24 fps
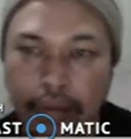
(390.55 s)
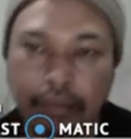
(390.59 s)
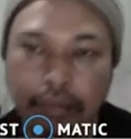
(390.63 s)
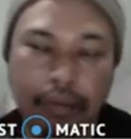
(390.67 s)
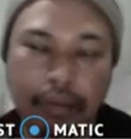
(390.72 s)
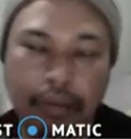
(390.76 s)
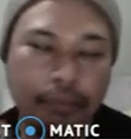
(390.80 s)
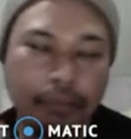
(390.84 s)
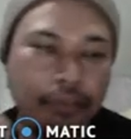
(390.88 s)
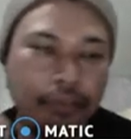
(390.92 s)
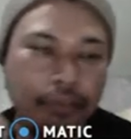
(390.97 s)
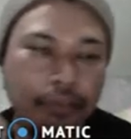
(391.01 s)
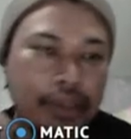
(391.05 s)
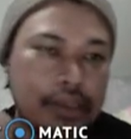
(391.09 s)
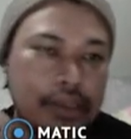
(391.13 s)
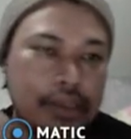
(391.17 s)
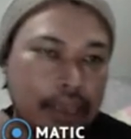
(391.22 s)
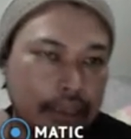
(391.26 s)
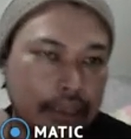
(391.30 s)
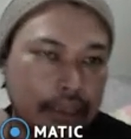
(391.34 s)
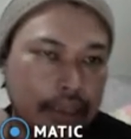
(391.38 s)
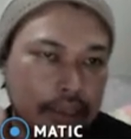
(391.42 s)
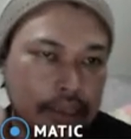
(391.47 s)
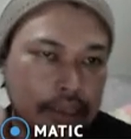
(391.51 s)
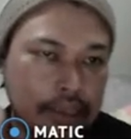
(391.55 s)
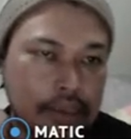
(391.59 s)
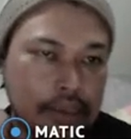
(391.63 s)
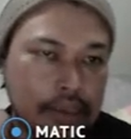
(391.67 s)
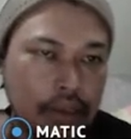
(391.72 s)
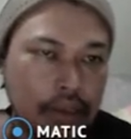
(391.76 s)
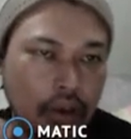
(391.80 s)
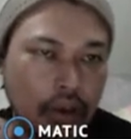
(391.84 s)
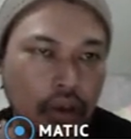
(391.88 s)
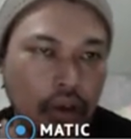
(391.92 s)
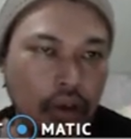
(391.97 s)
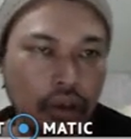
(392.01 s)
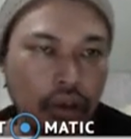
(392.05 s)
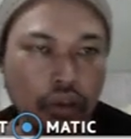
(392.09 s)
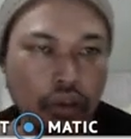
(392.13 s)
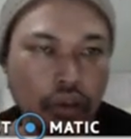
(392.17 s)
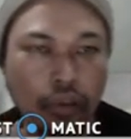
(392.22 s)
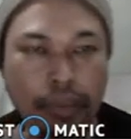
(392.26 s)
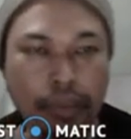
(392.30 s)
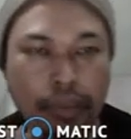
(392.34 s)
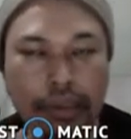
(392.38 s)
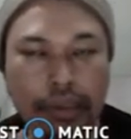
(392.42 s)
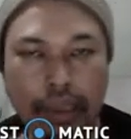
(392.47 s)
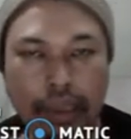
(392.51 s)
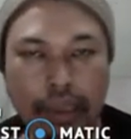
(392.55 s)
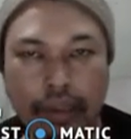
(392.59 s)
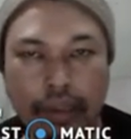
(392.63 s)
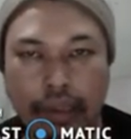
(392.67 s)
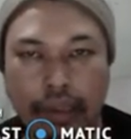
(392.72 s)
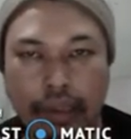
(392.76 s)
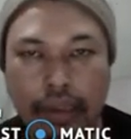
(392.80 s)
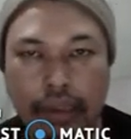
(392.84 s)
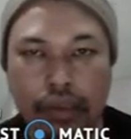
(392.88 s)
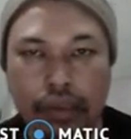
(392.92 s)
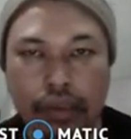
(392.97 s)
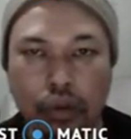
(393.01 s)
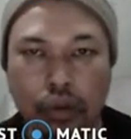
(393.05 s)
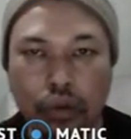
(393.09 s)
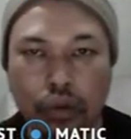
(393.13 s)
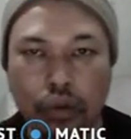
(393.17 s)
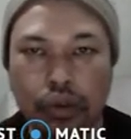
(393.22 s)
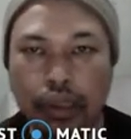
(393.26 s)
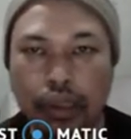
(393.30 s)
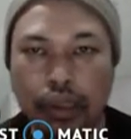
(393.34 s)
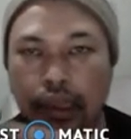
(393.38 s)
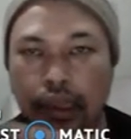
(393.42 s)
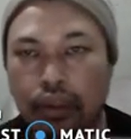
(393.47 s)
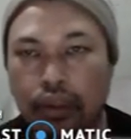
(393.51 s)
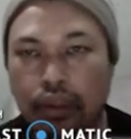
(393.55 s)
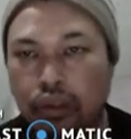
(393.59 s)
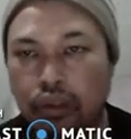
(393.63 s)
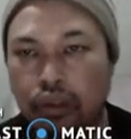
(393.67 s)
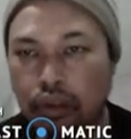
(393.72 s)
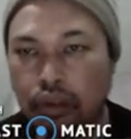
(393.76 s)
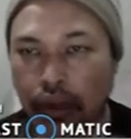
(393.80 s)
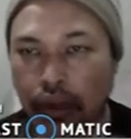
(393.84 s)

The first sentence or your topic sentence usually